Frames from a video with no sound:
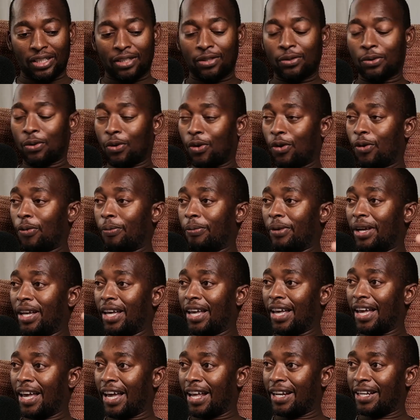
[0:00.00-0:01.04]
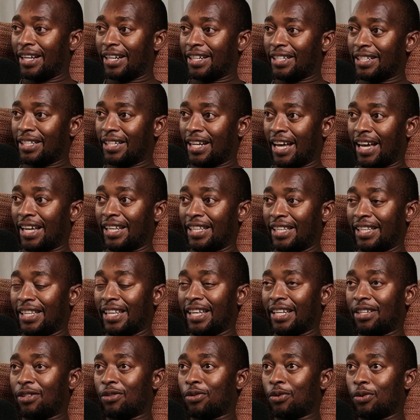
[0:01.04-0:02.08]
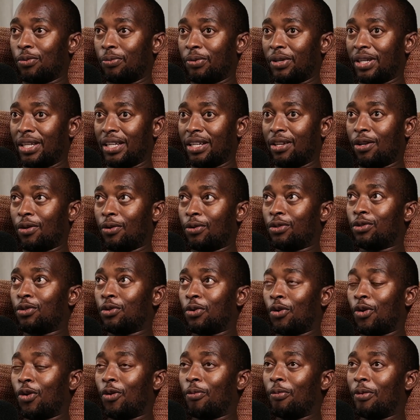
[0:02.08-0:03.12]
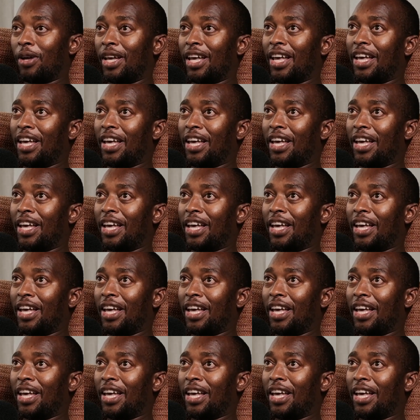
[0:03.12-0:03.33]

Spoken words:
to home. And the reason I needed to be close to home,